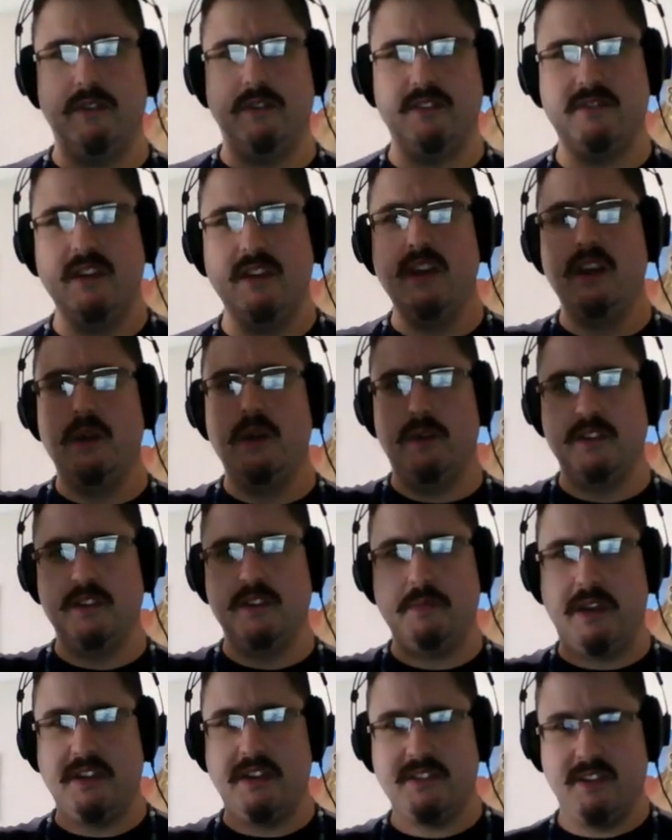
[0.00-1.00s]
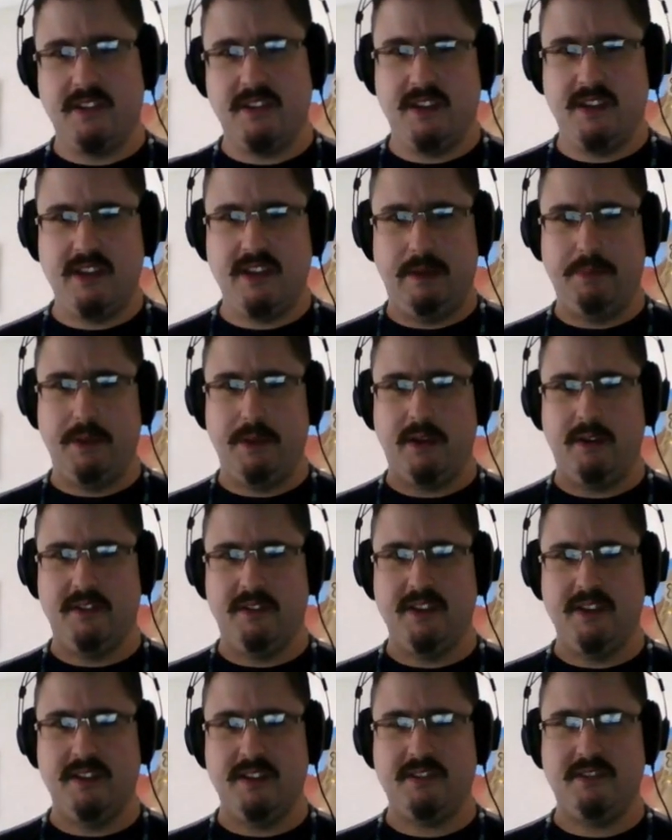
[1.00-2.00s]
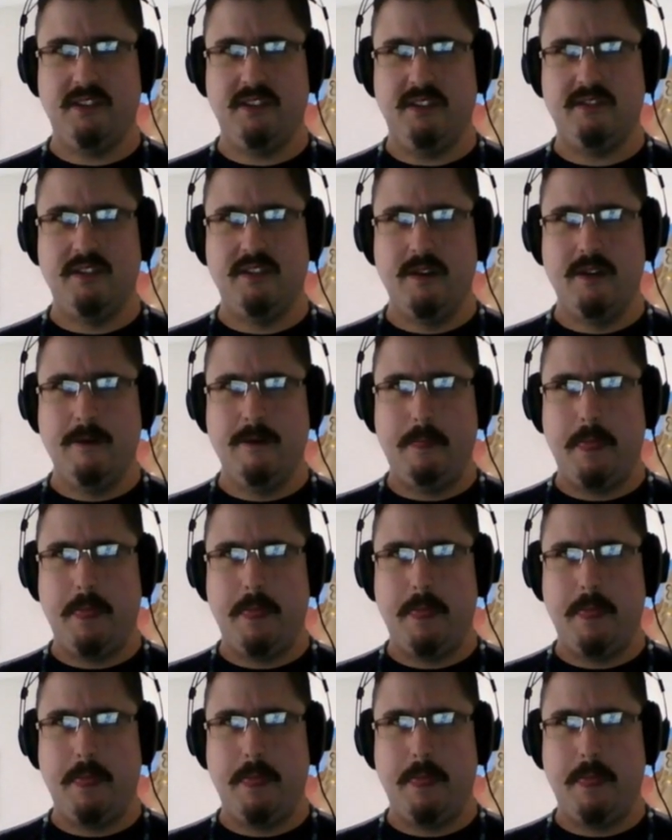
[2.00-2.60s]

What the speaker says: was basically keeping her distance.